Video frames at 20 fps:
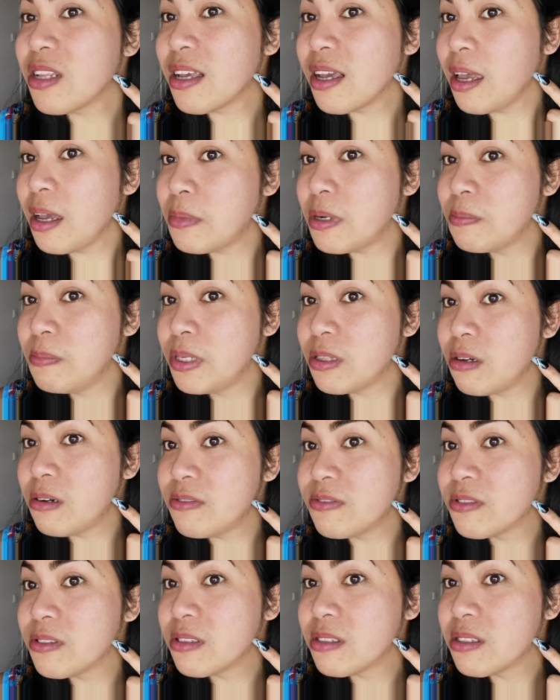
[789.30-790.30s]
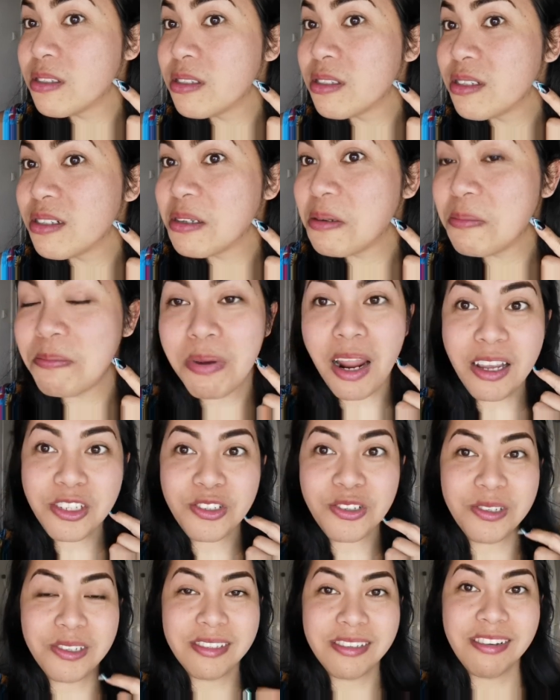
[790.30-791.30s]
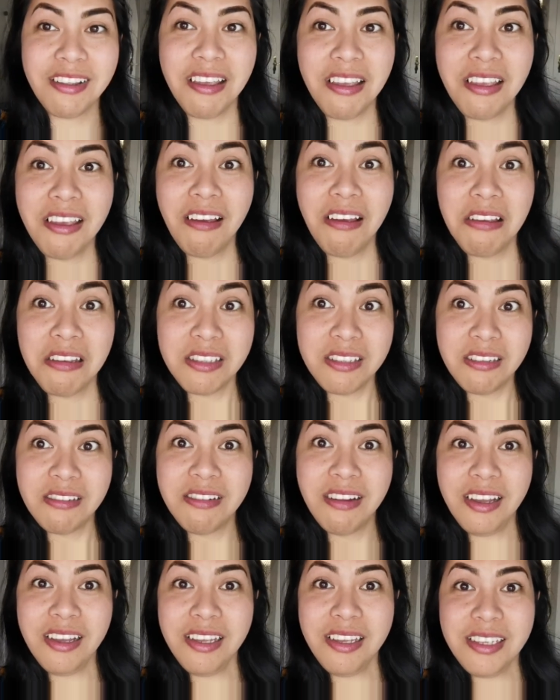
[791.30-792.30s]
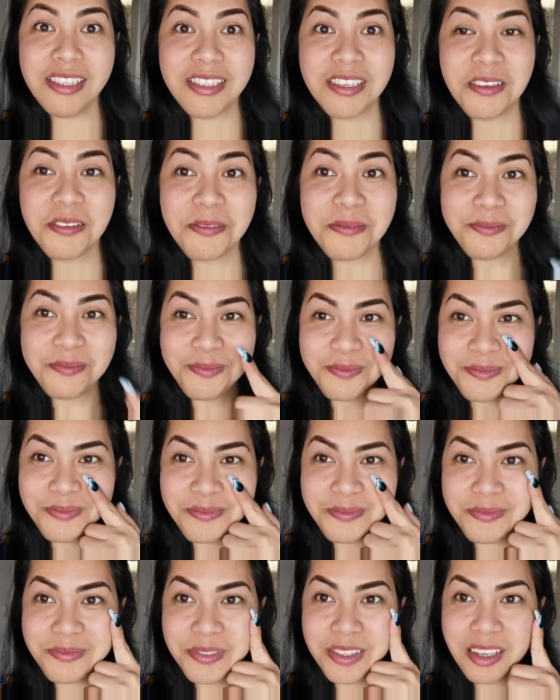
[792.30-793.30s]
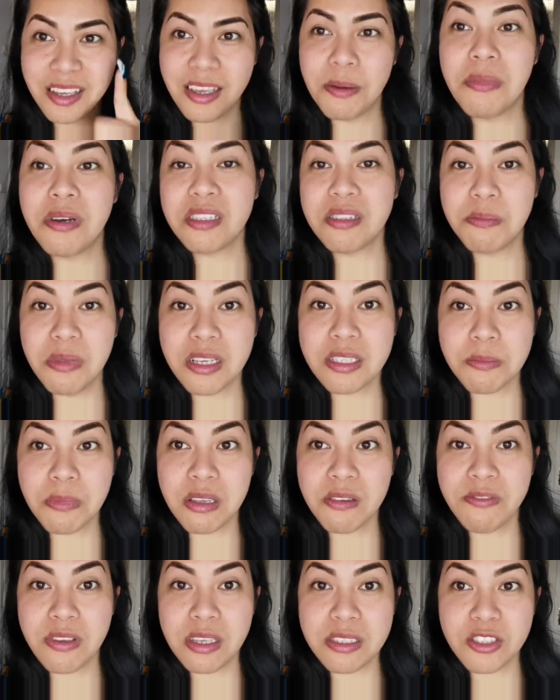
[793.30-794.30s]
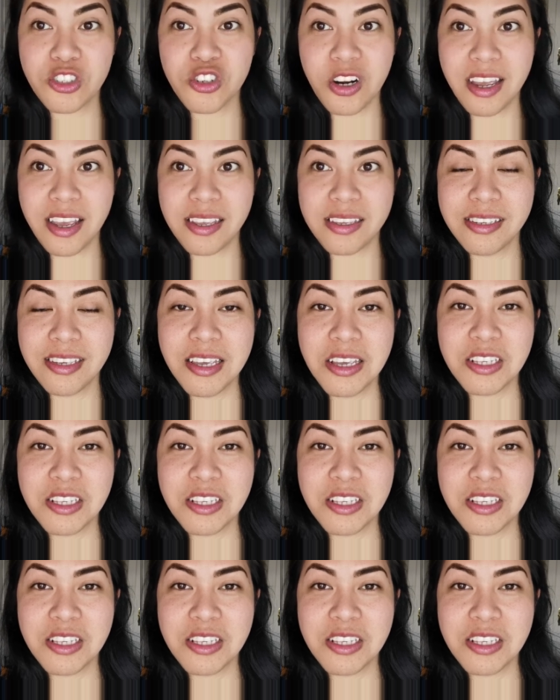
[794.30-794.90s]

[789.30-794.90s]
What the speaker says: I have a bit of blush on. Nice, but it makes my face dry.